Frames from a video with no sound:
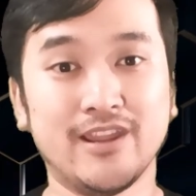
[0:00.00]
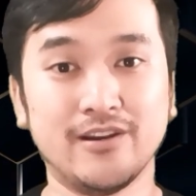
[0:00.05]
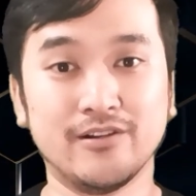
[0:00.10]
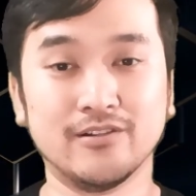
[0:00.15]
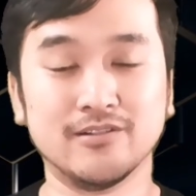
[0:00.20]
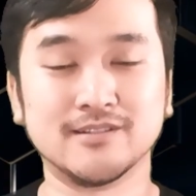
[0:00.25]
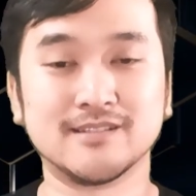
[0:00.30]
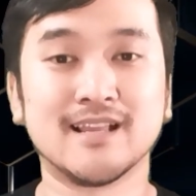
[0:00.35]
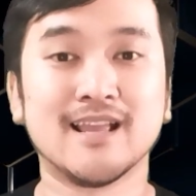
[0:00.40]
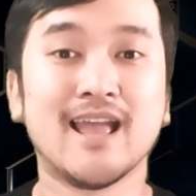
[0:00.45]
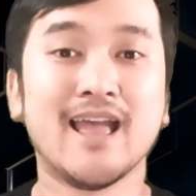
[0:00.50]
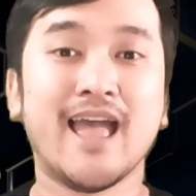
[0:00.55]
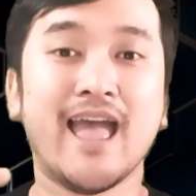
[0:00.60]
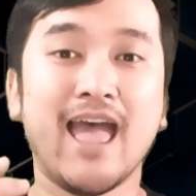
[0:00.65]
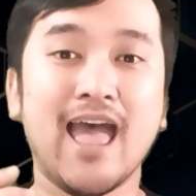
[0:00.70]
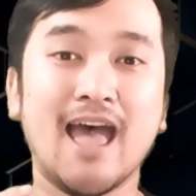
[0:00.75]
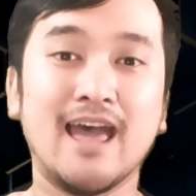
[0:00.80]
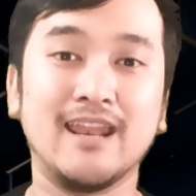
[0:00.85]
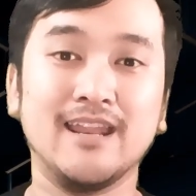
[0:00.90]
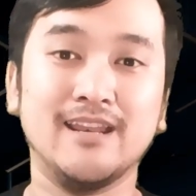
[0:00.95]
the heroes
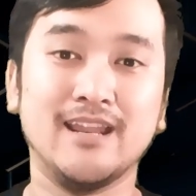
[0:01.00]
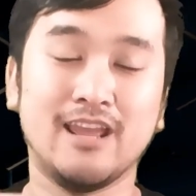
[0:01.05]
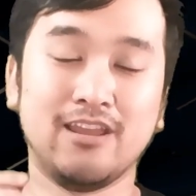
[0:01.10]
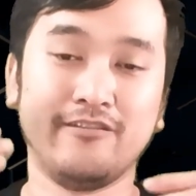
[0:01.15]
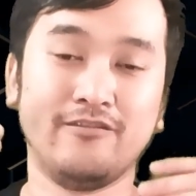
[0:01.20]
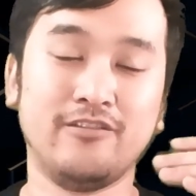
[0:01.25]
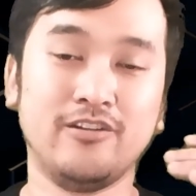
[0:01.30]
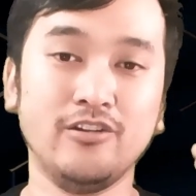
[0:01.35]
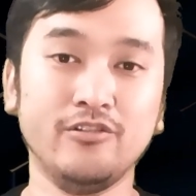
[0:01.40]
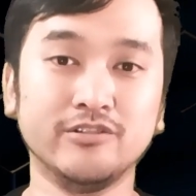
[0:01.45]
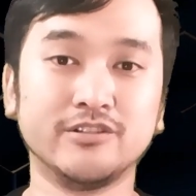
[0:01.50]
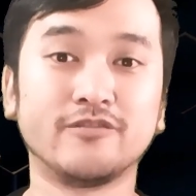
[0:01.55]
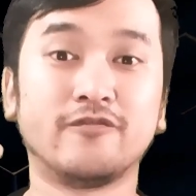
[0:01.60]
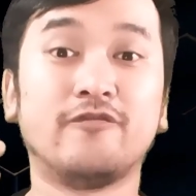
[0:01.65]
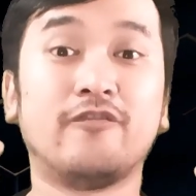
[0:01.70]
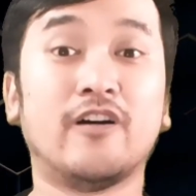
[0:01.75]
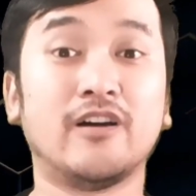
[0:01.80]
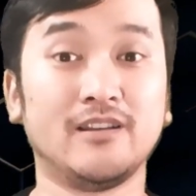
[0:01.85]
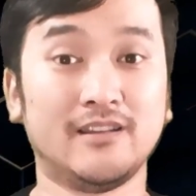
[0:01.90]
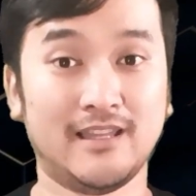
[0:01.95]
added a huge
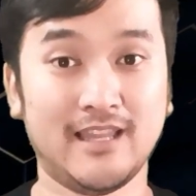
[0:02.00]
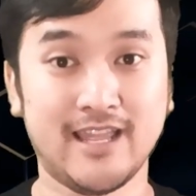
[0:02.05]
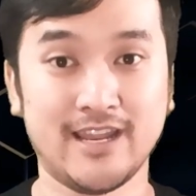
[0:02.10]
fun